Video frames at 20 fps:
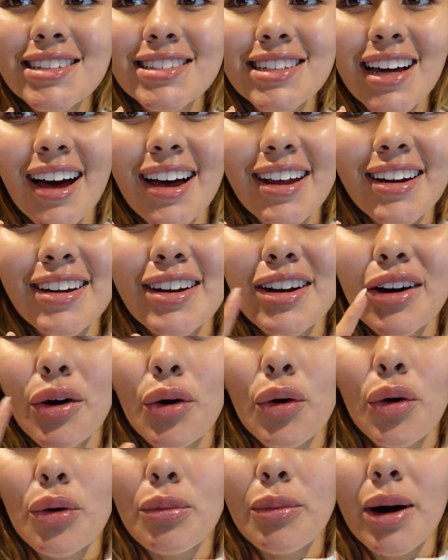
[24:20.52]
done,
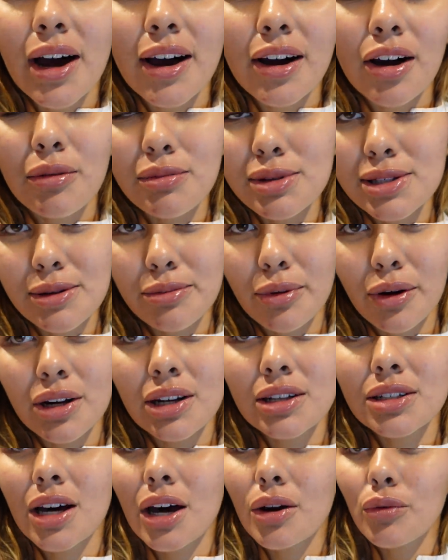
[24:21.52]
or my composite
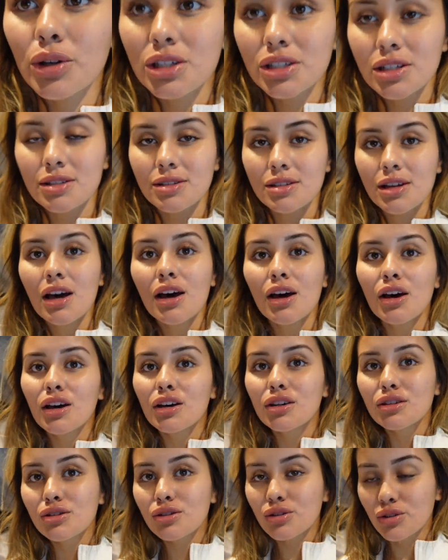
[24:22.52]
bonding done, which is
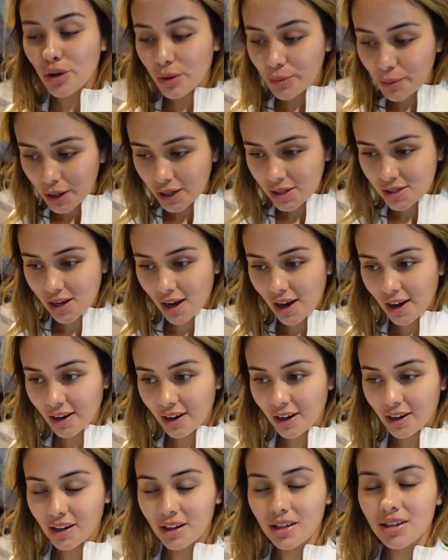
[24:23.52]
super
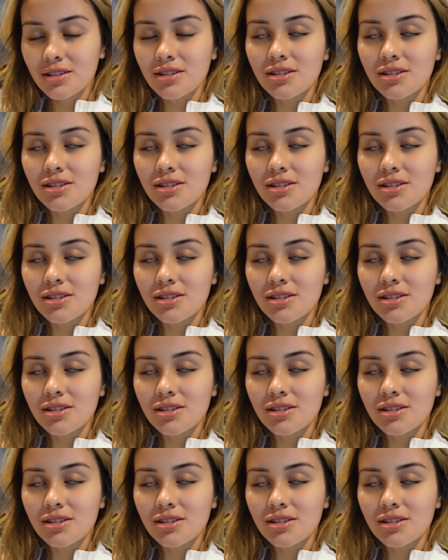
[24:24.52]
exciting.